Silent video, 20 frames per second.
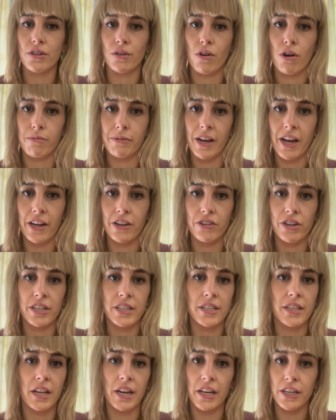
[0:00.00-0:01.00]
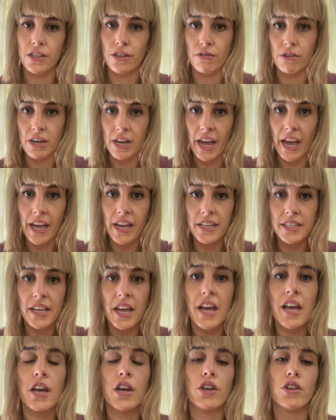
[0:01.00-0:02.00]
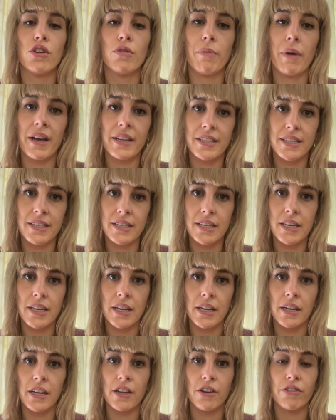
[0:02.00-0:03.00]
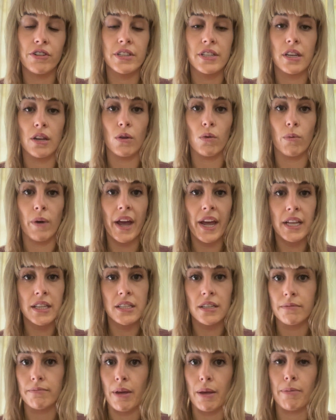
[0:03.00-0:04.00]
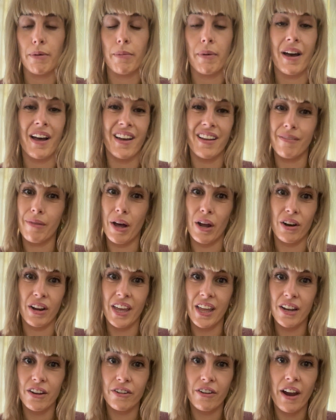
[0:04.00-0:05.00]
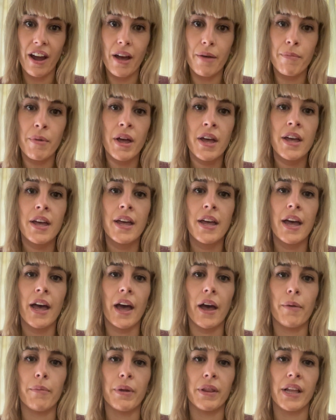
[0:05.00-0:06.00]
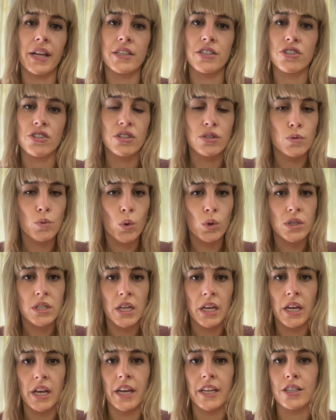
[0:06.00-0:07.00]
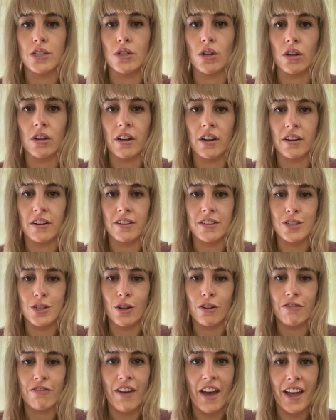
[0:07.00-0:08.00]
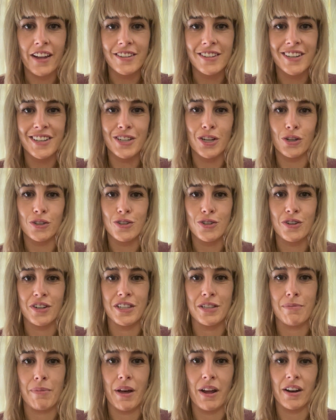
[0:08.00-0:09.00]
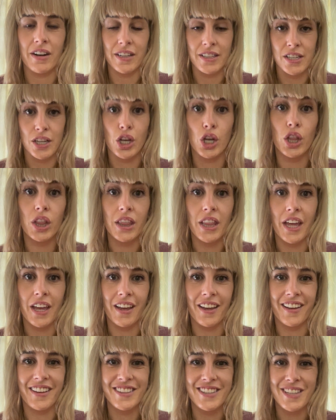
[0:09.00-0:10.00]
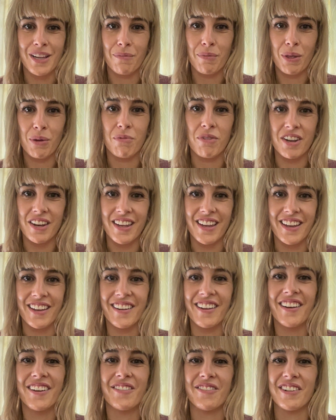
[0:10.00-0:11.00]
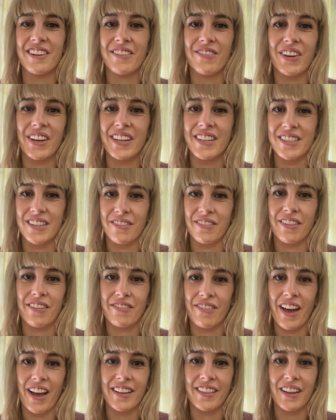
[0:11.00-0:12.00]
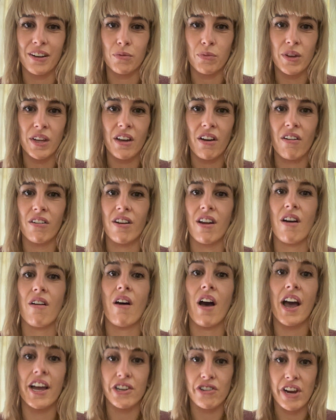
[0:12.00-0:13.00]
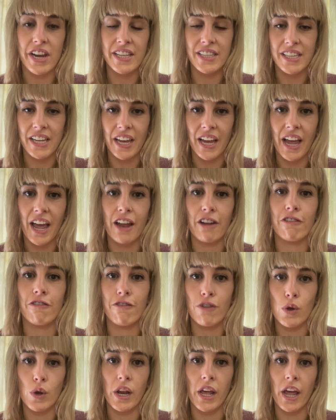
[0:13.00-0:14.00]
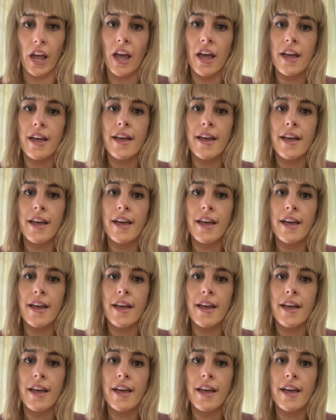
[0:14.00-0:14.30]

your carbohydrates the next 3 days, you might see an increase in your weight, maybe by about 1 kilogram, and that's just water. It's not fat. Don't stress about it. It's a good thing, something we need because of the fact that we are now hydrating and fueling